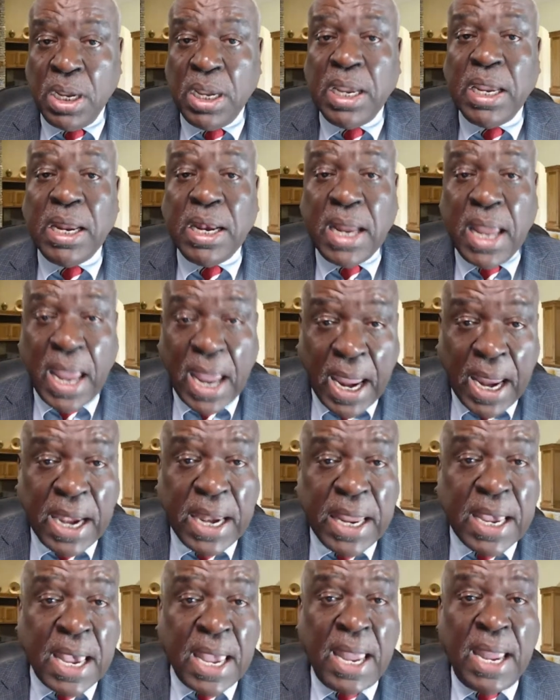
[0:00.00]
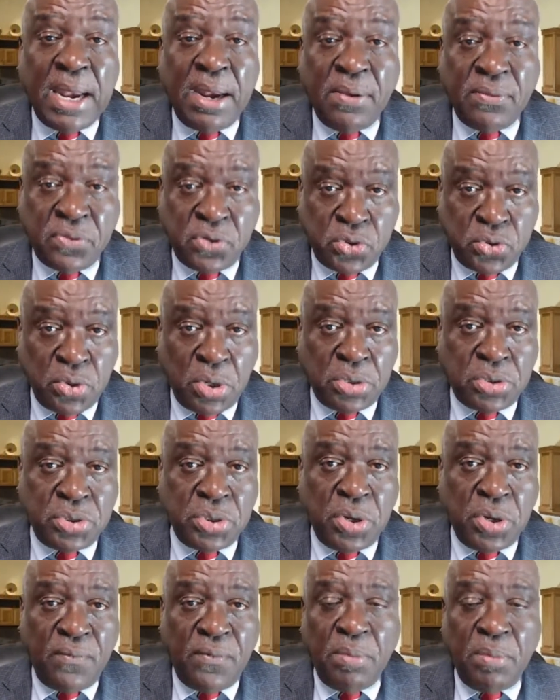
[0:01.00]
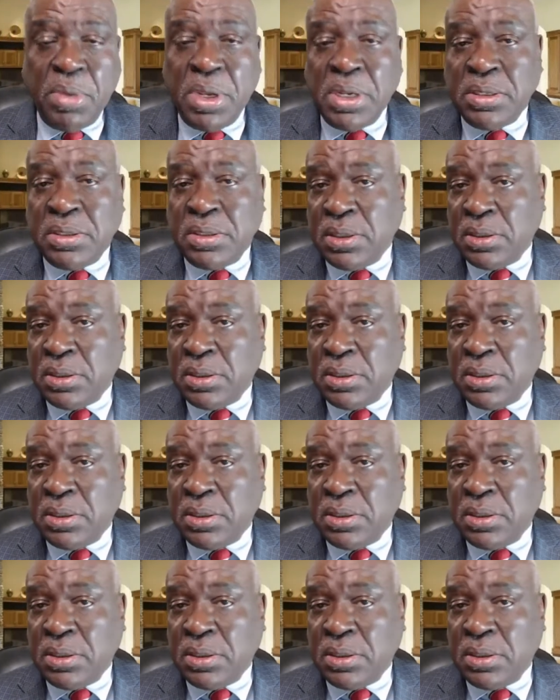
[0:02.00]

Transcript: in any kind of structure of business,